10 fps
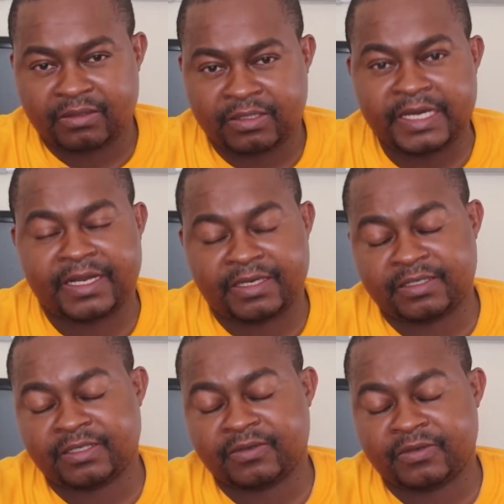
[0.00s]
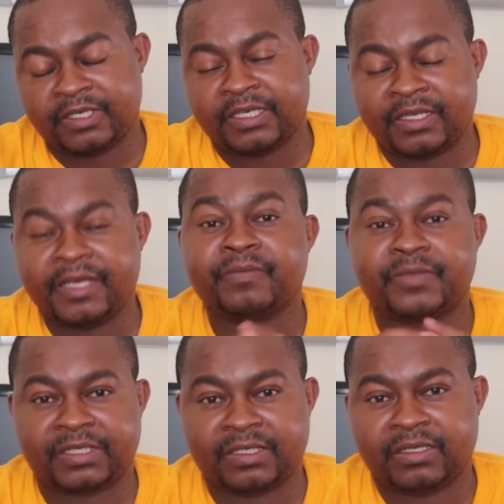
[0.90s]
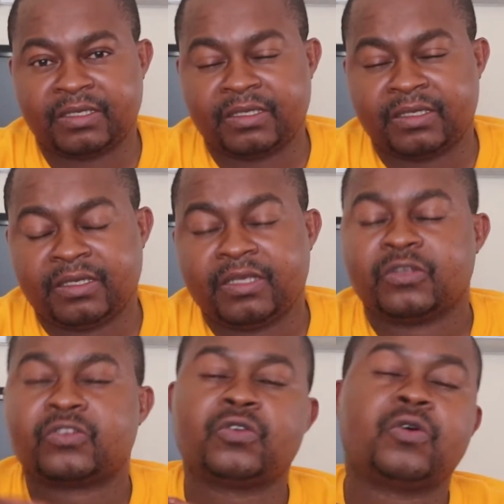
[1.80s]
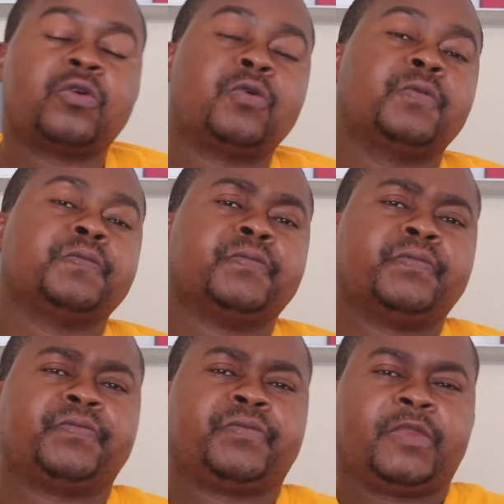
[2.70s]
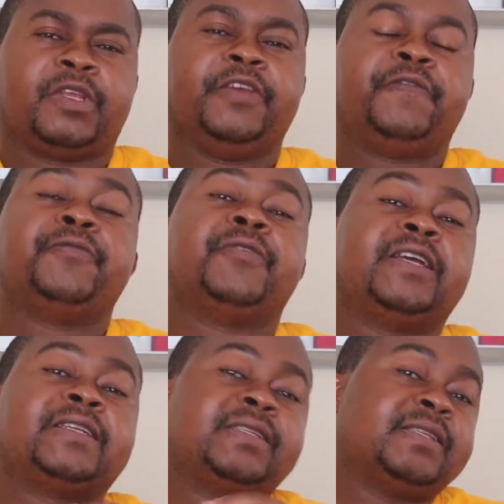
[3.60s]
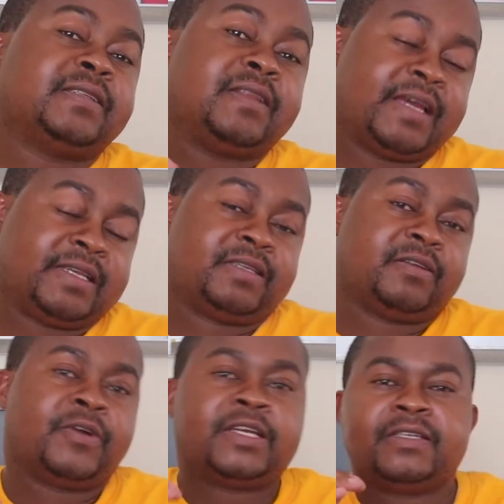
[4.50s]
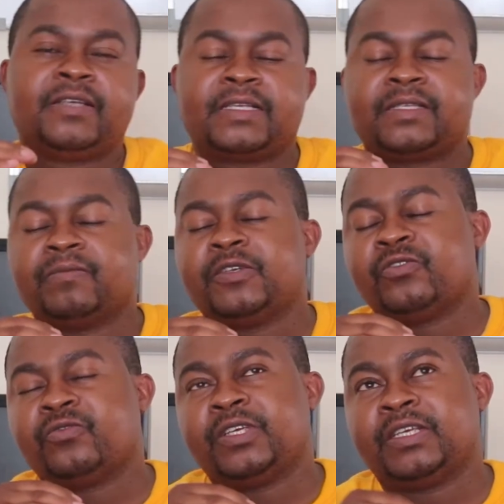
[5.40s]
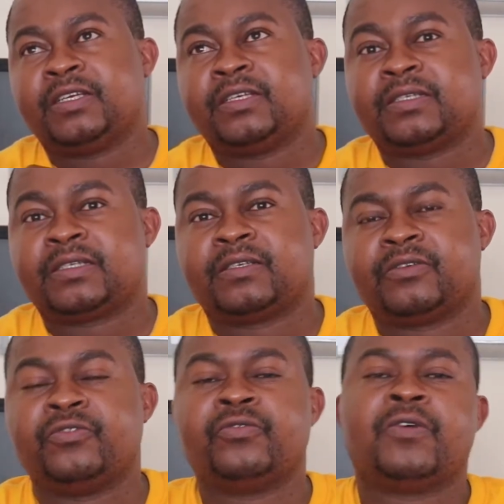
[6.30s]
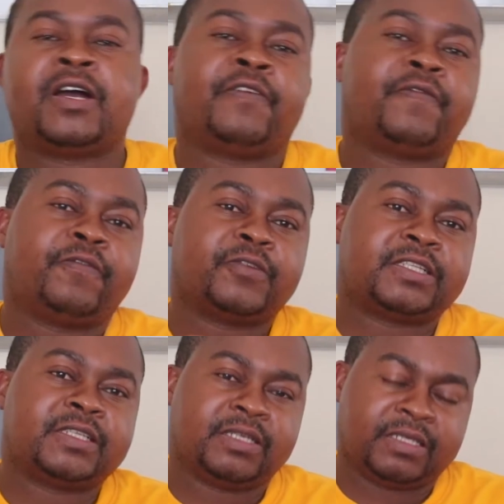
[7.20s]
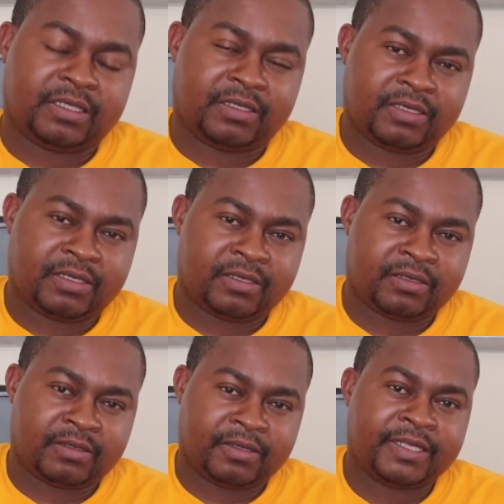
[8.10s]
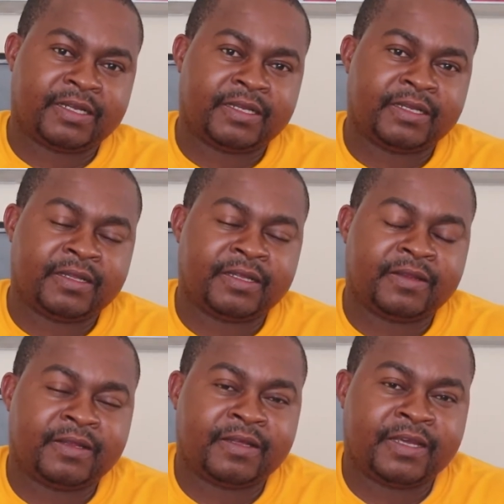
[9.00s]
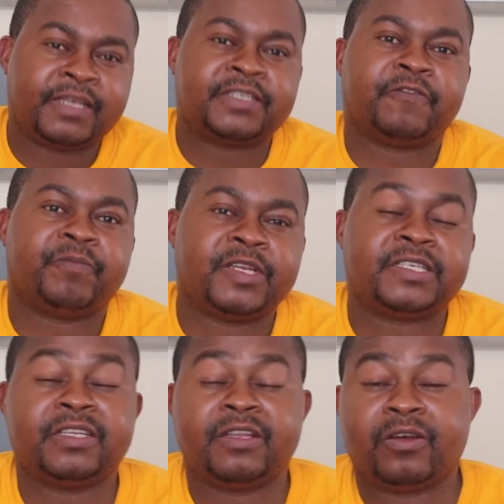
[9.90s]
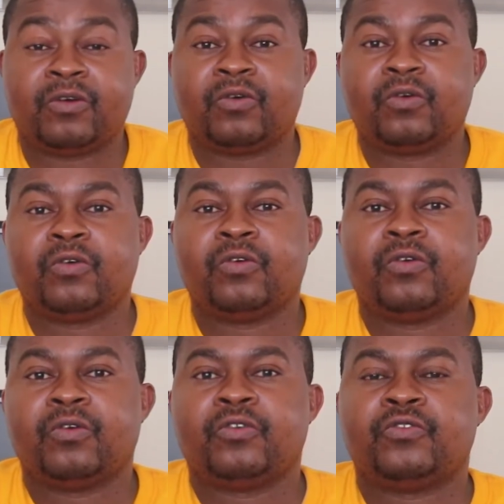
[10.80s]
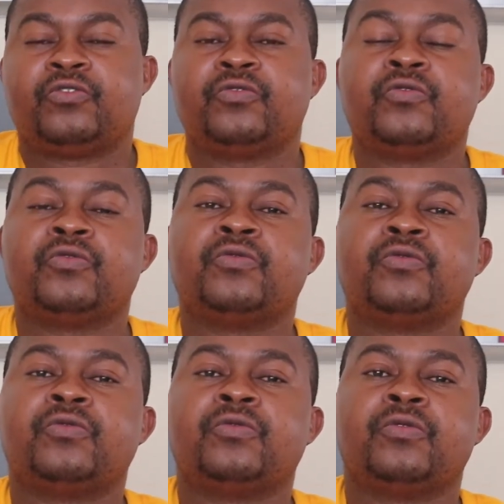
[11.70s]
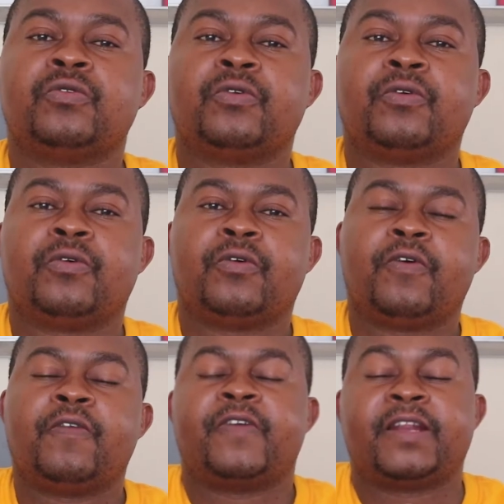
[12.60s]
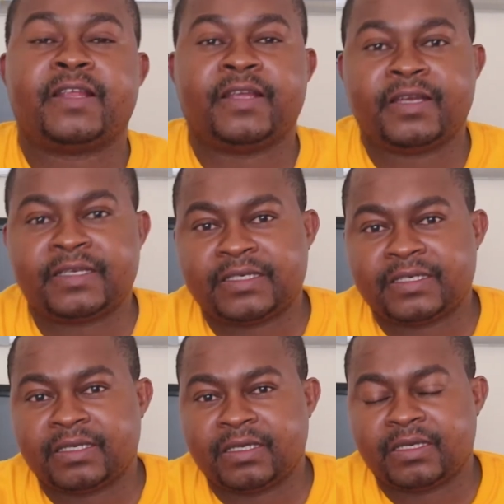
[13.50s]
current amps. So if you exceed that, what you are simply doing is you are forcing the active material to overreact